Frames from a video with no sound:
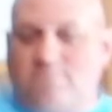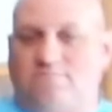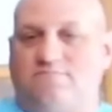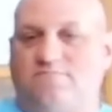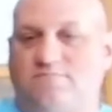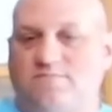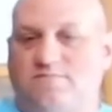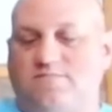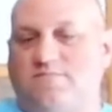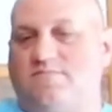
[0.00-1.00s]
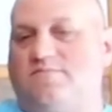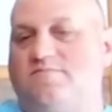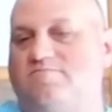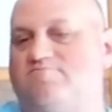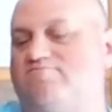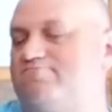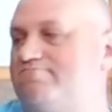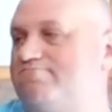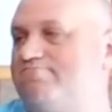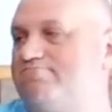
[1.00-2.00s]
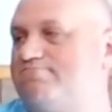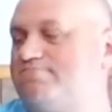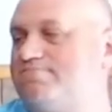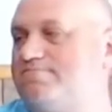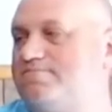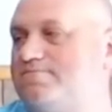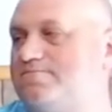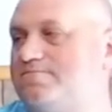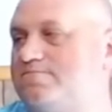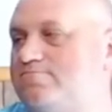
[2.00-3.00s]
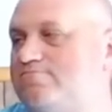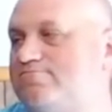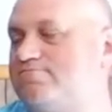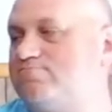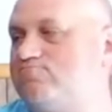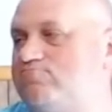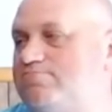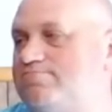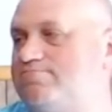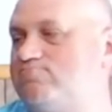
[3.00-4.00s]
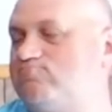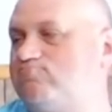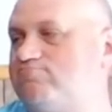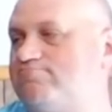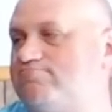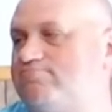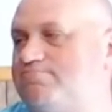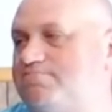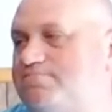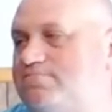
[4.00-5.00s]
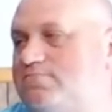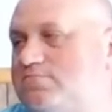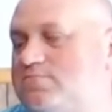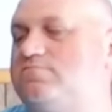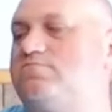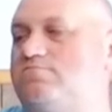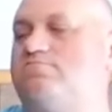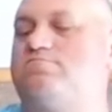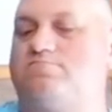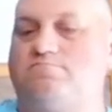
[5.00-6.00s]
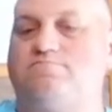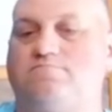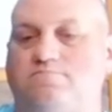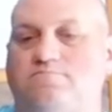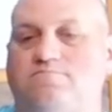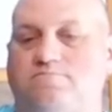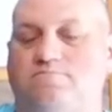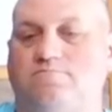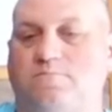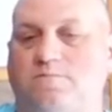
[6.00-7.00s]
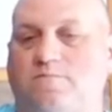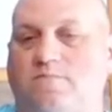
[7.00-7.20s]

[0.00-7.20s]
[no speech]